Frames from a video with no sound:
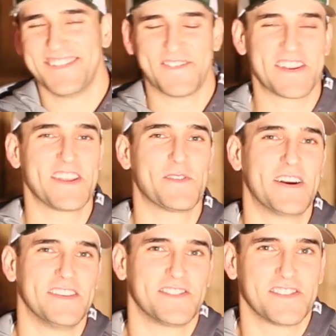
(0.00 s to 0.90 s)
But
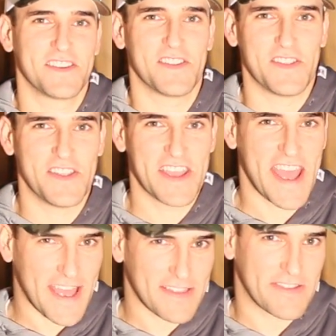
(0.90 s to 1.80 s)
anyways, the
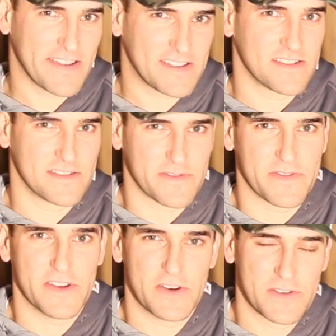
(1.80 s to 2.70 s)
athletes on the
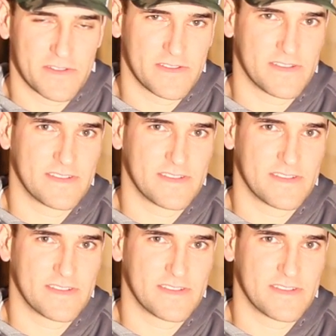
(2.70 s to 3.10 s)
field.